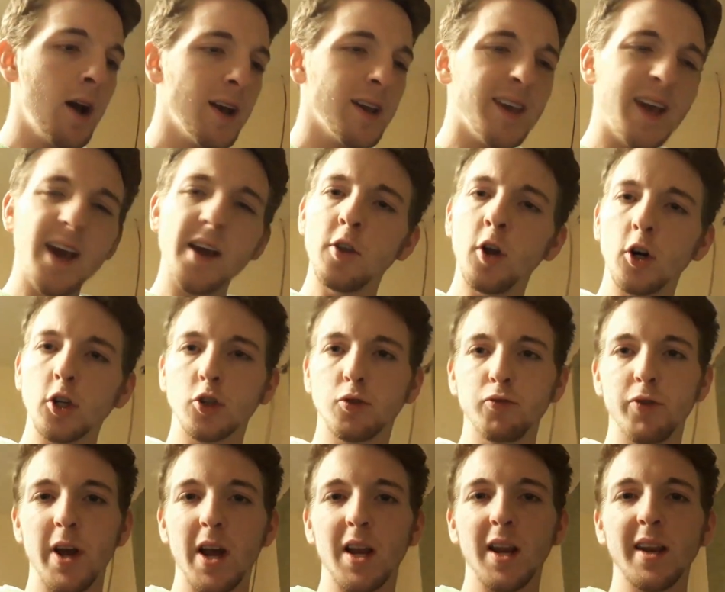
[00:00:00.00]
Yeah, Notts
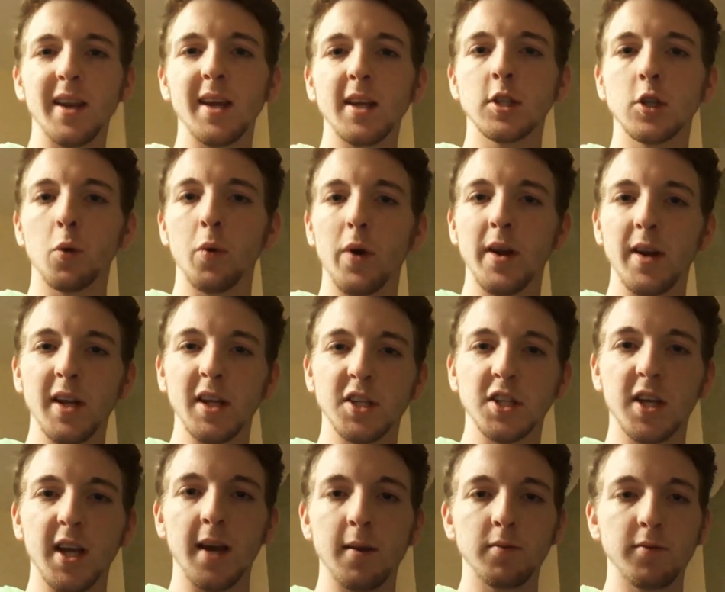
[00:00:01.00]
really need to win
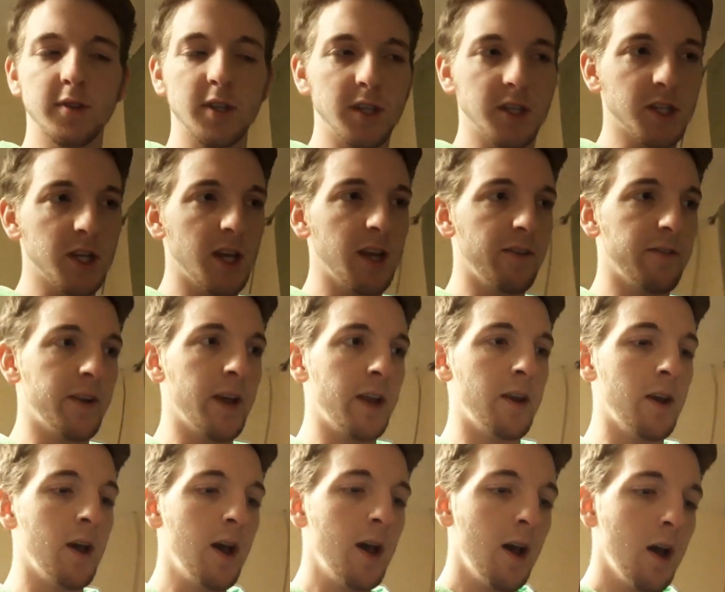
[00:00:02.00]
this game this
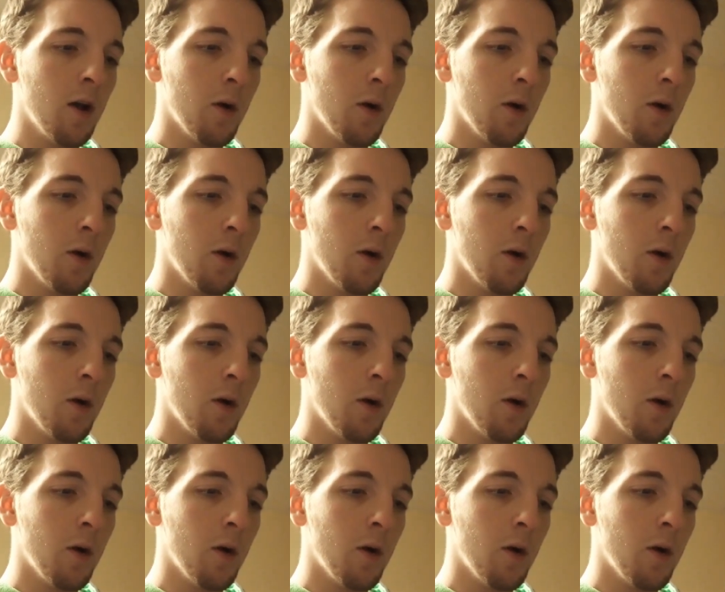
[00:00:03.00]
evening.